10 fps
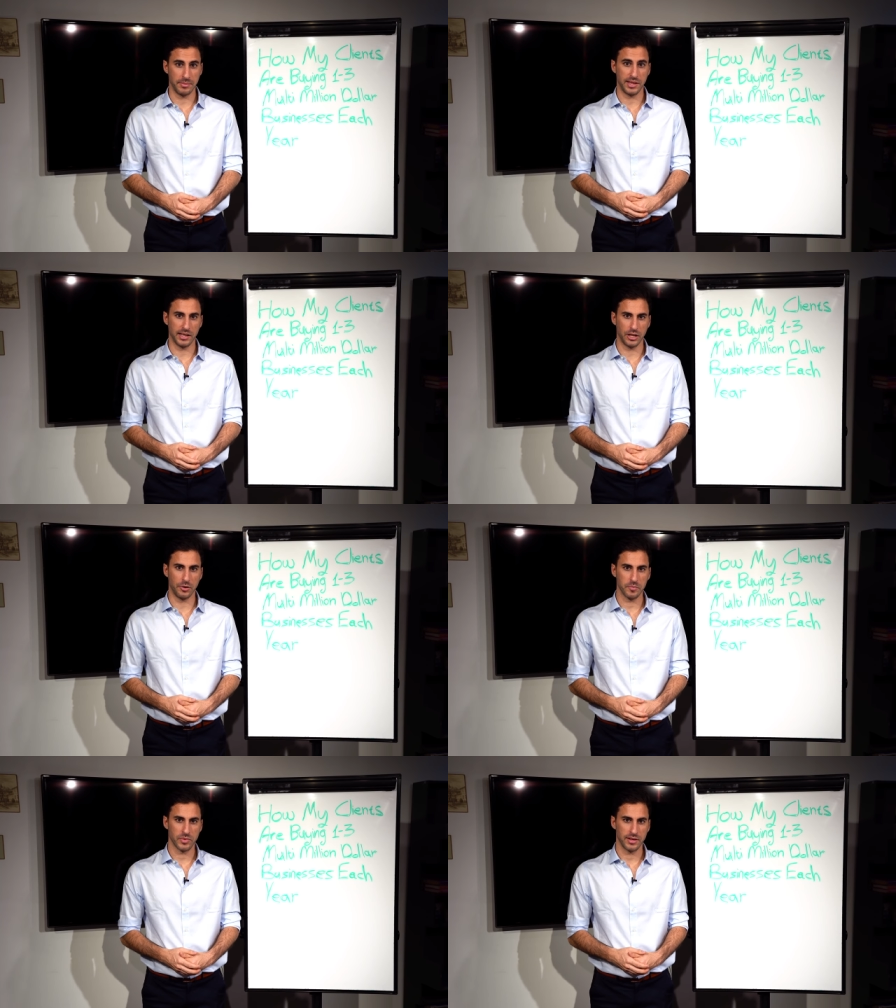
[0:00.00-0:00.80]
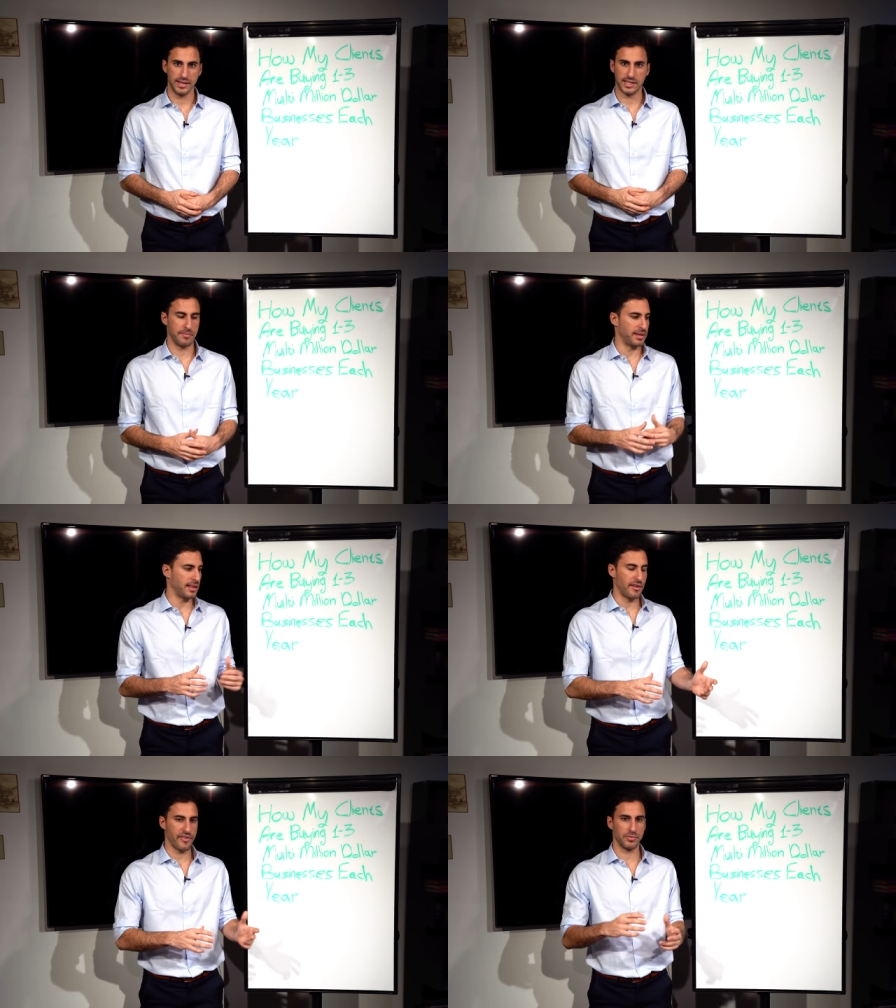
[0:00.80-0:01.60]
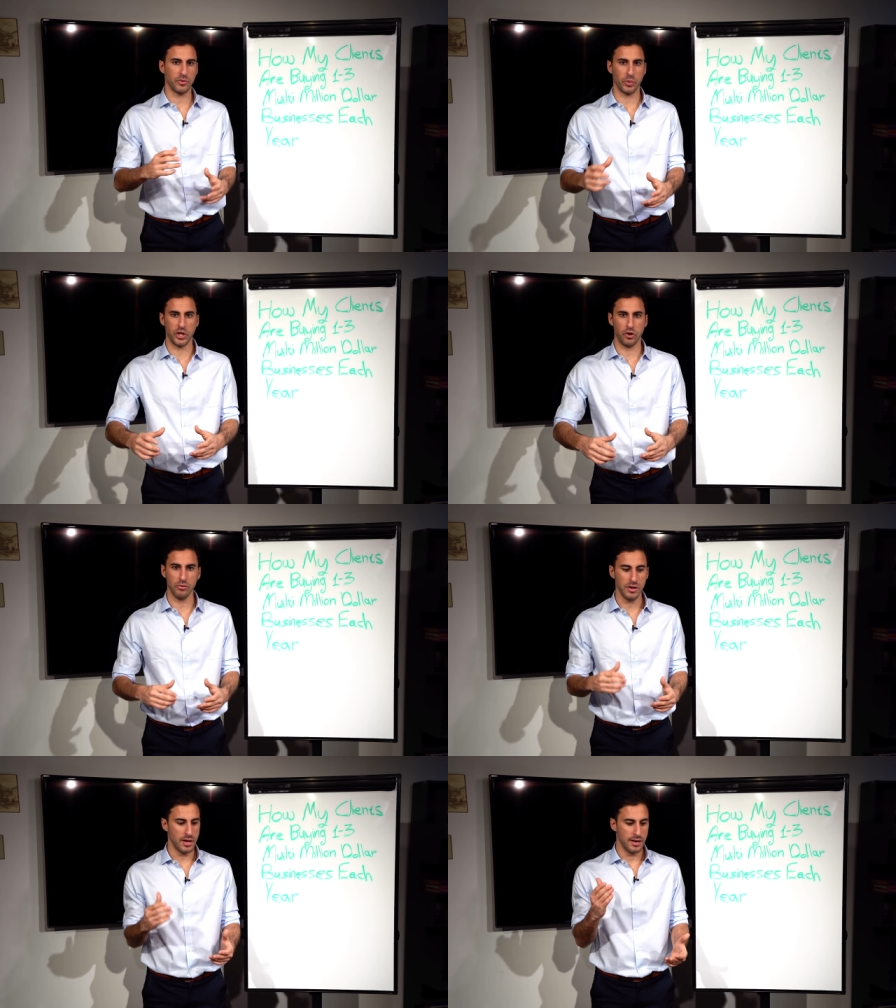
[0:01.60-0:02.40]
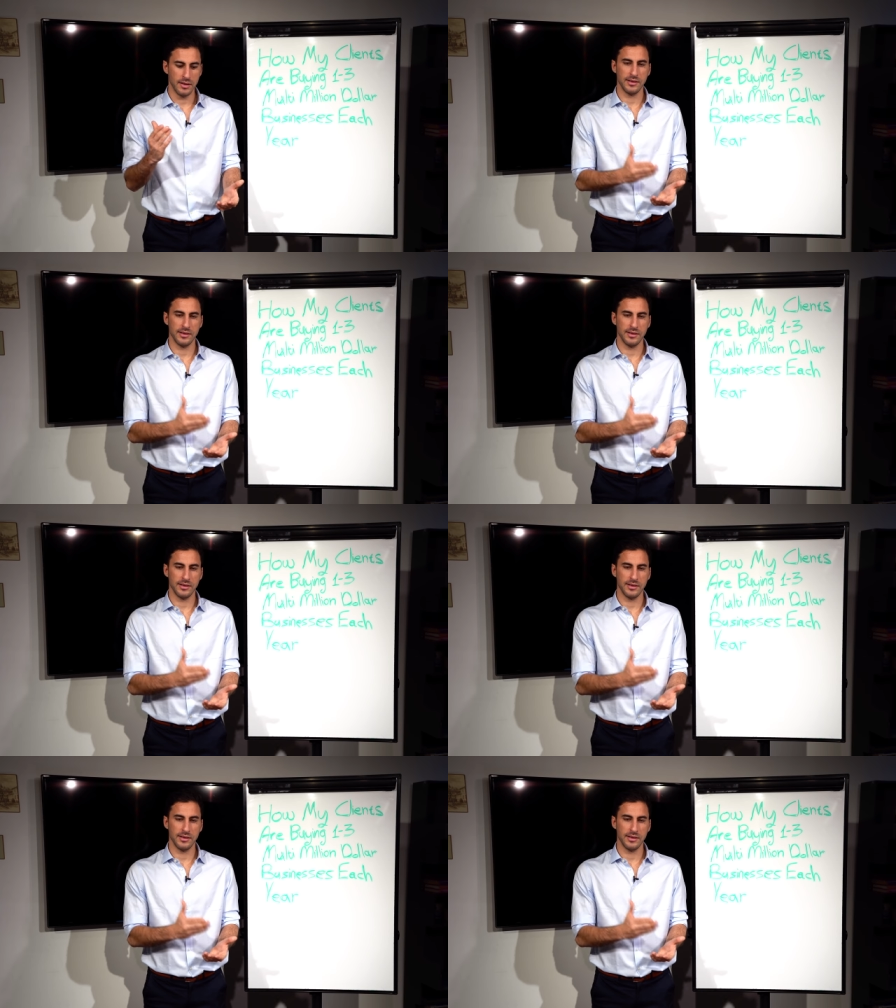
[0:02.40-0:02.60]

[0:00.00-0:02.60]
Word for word: I'm telling you, this can be the difference between you